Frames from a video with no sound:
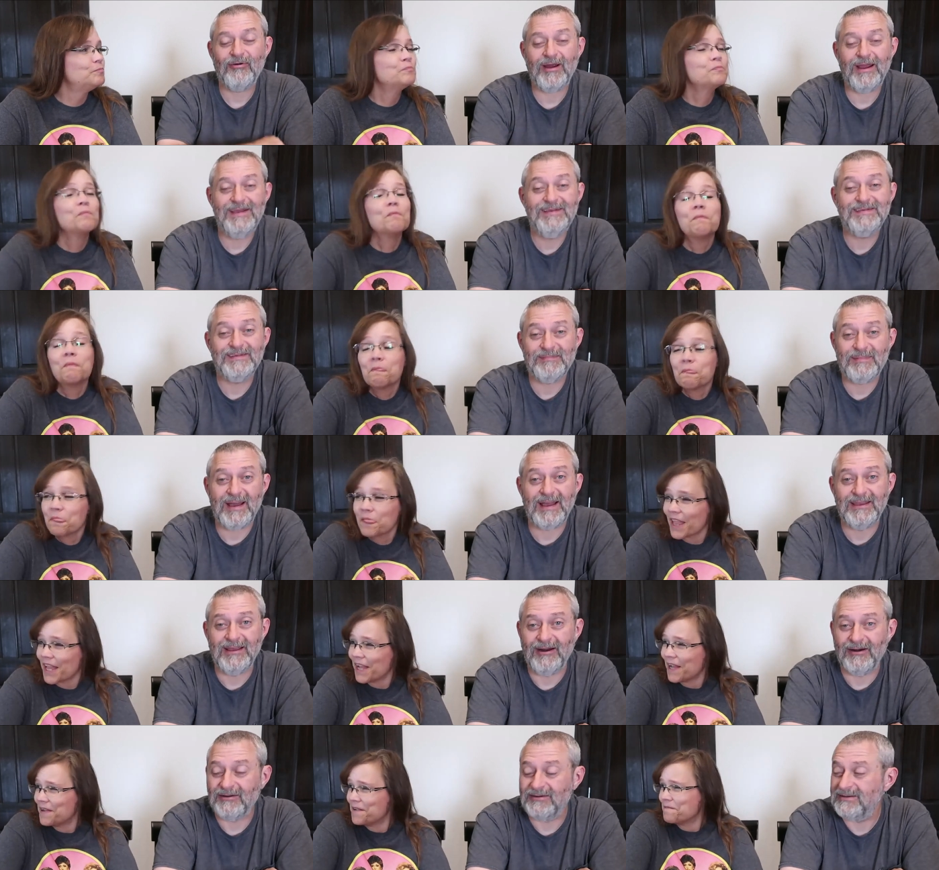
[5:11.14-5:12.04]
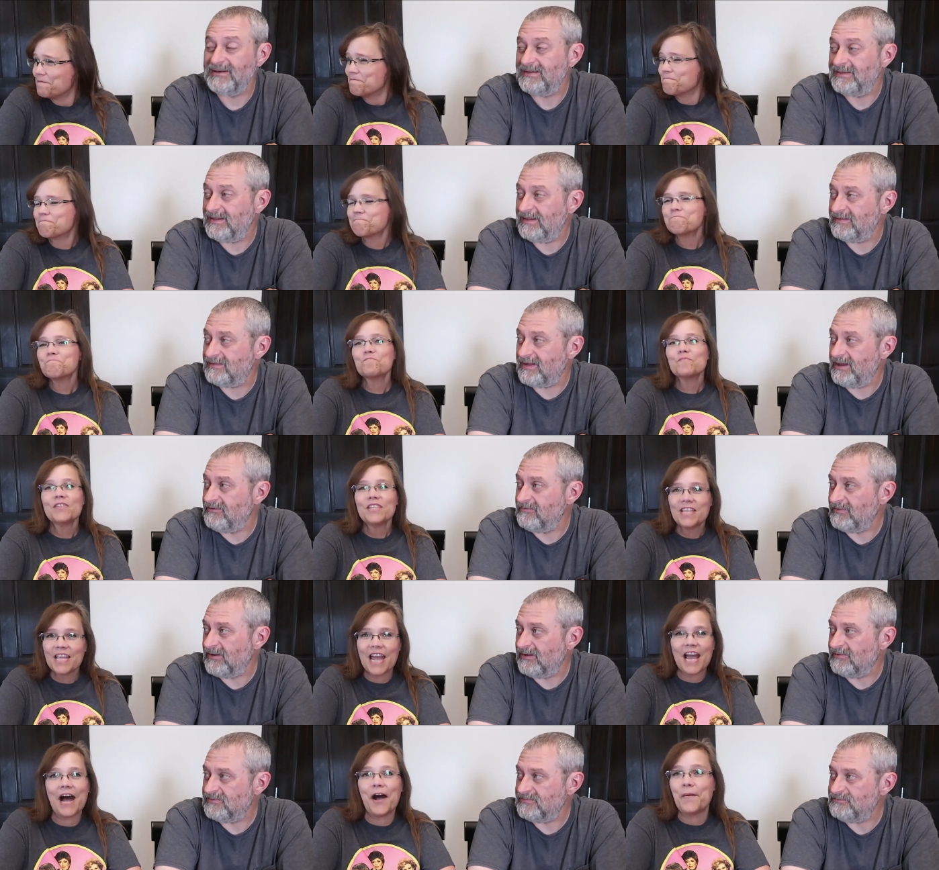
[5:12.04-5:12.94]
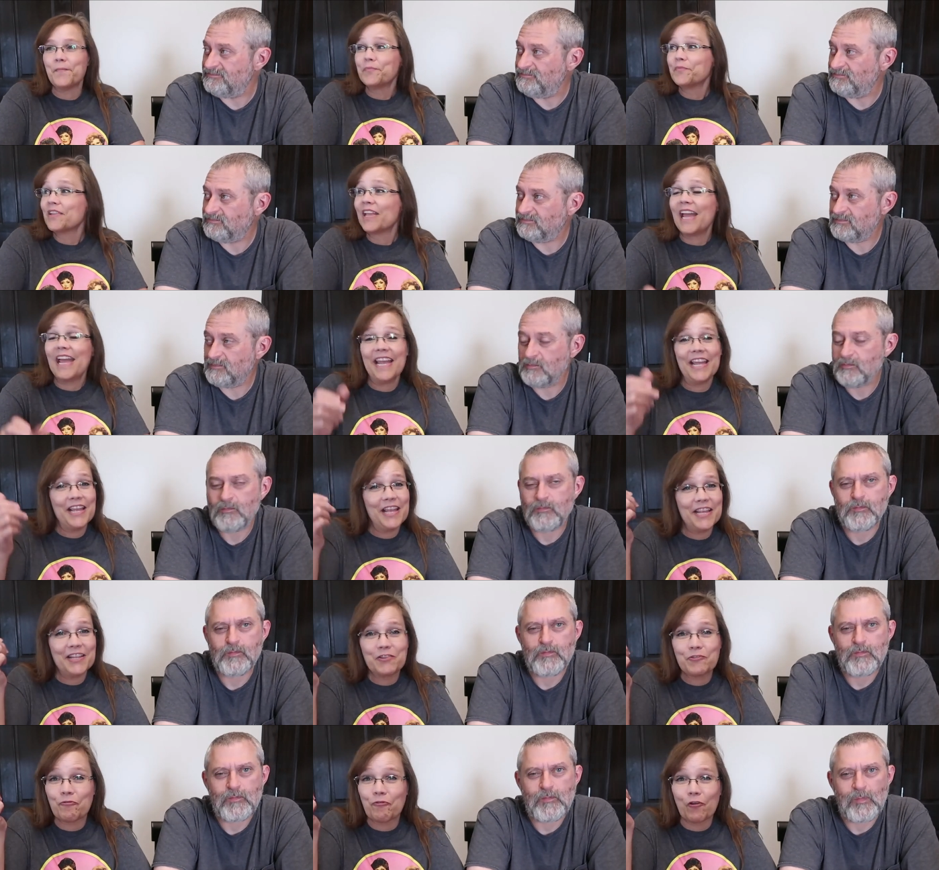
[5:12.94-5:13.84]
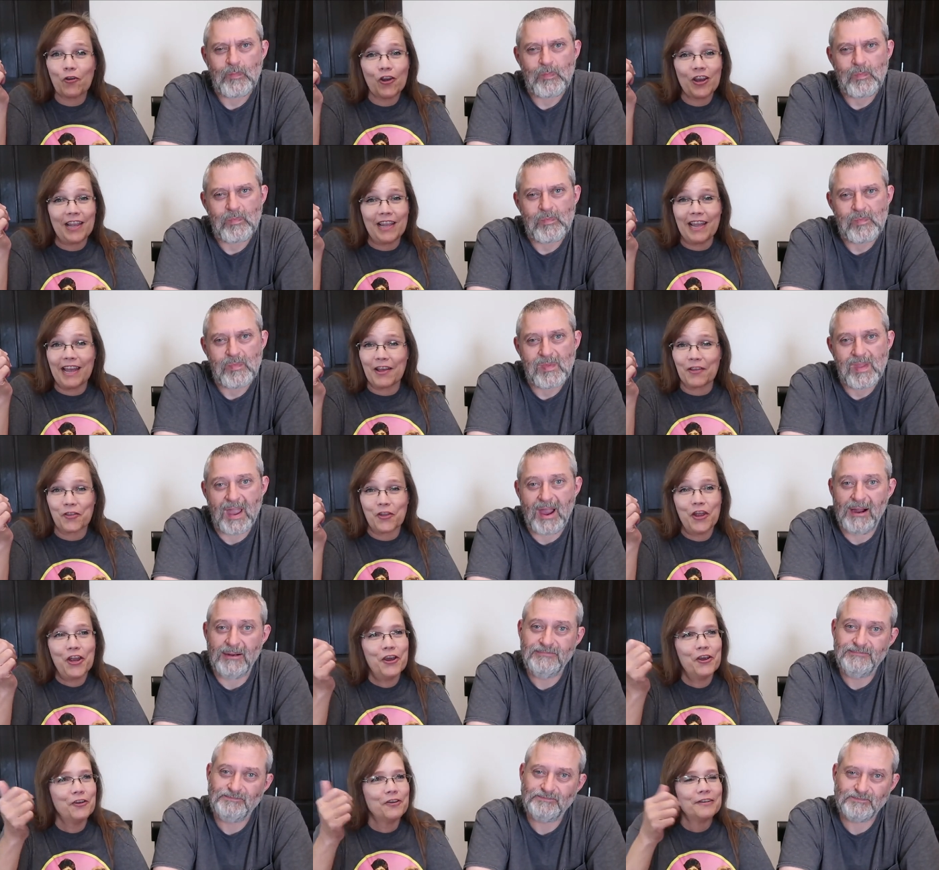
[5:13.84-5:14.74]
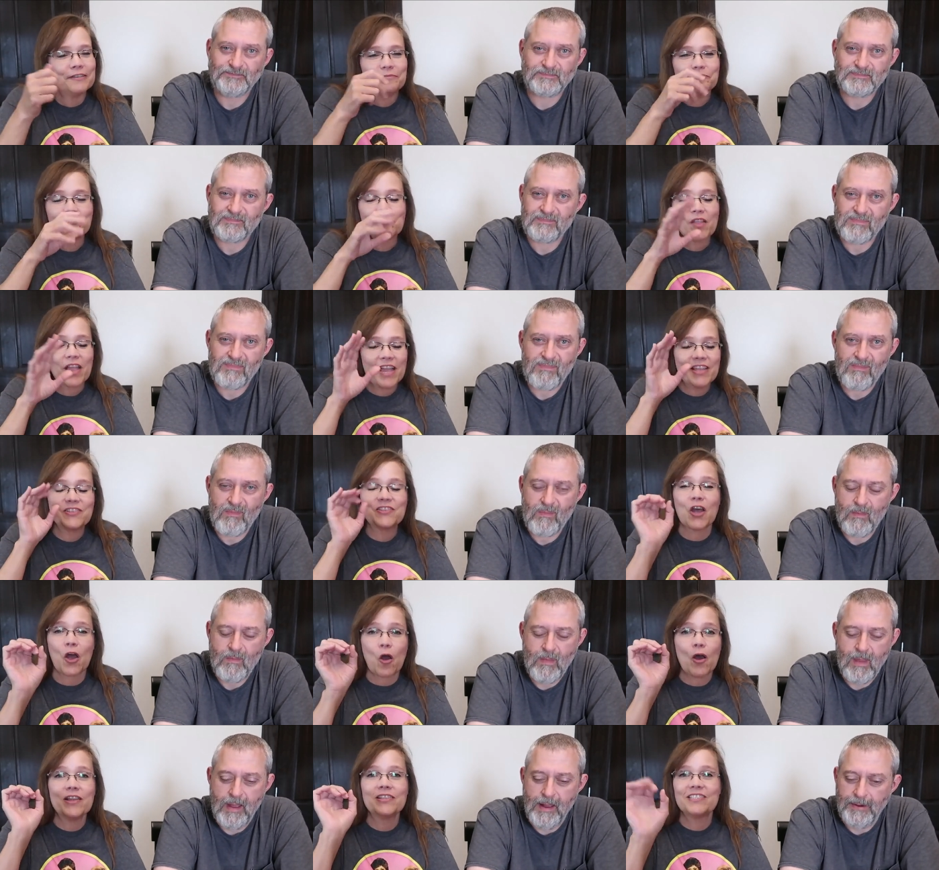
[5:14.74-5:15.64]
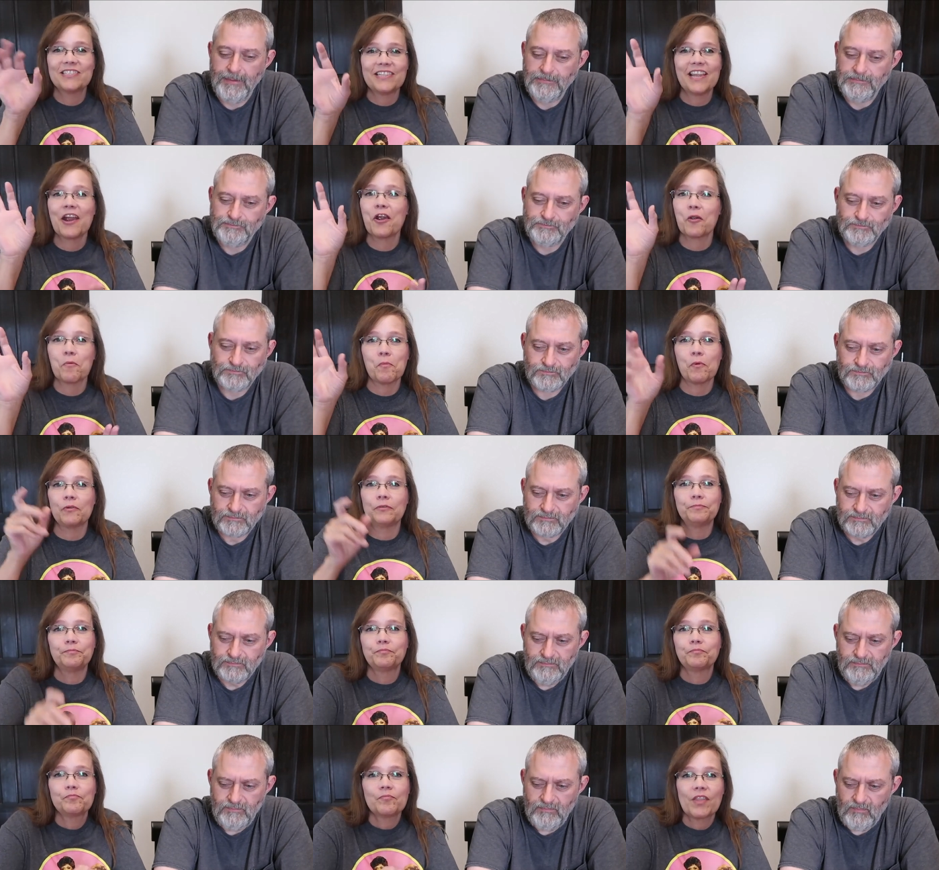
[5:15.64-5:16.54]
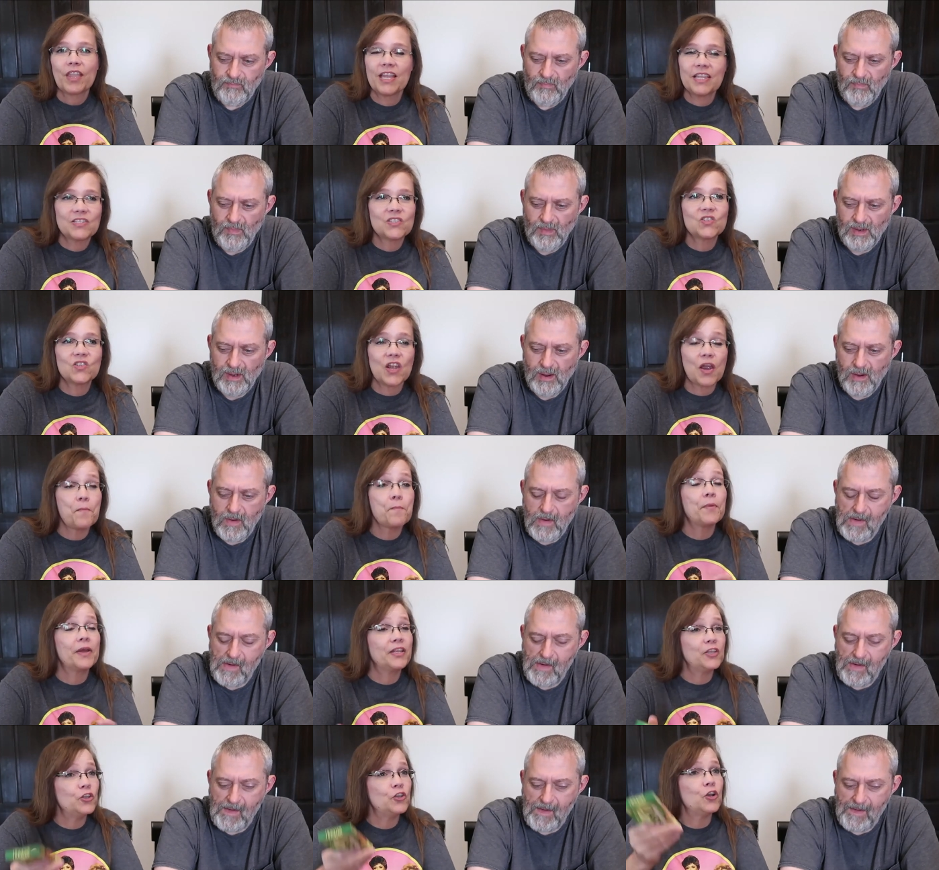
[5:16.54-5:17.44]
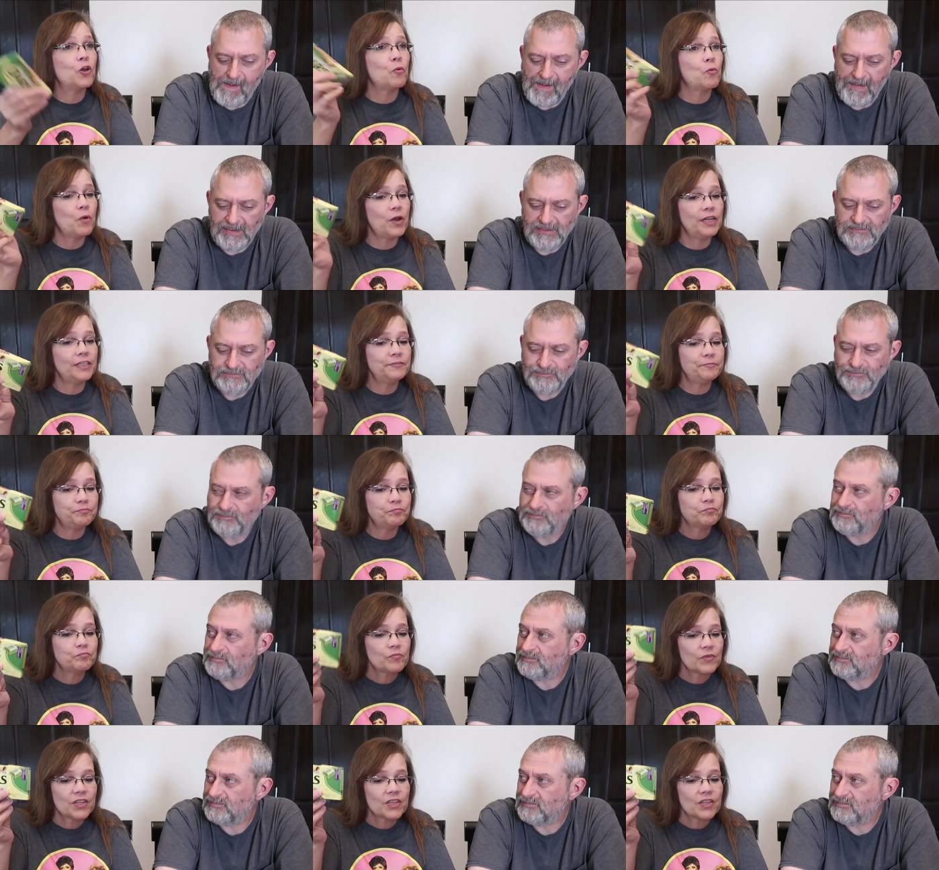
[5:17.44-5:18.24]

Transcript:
Speaker 1: graze in the backyard and get that same
Speaker 2: block. Yeah, it's free out there. It's terrible. But you know what?